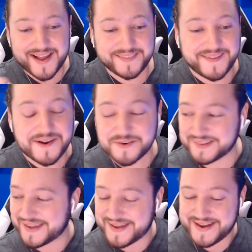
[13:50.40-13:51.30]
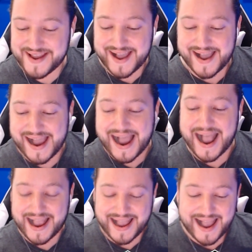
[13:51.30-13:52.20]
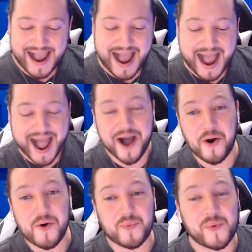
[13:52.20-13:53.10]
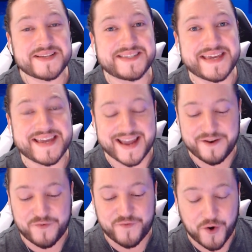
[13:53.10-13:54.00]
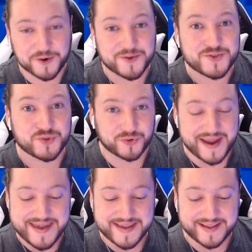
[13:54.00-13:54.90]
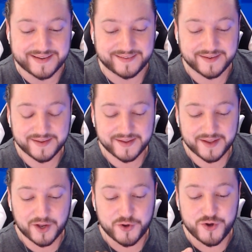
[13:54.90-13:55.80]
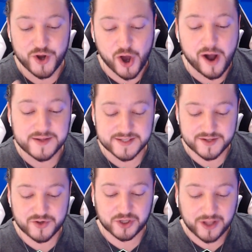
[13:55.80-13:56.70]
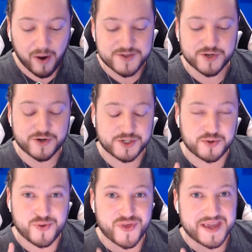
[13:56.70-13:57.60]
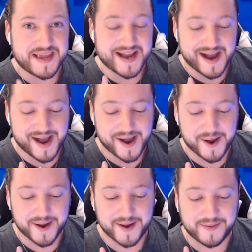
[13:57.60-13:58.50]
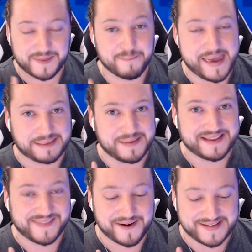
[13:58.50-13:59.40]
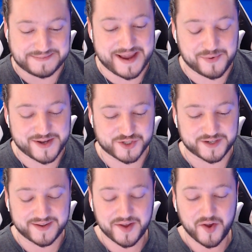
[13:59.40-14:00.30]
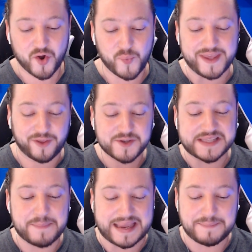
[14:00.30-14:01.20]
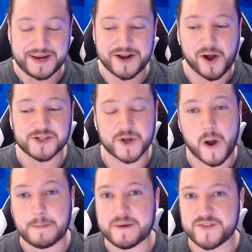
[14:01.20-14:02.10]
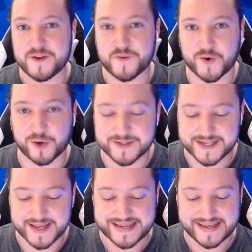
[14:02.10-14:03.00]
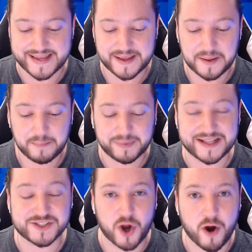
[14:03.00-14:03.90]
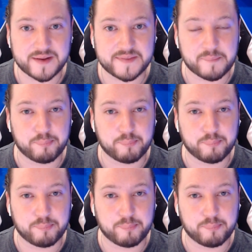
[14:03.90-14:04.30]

Literally, how was the Infernal Dragon not closer to the uh, the Mega Minion there? That's my question. We used the Mega Minion on top of the Infernal D, but it targeted the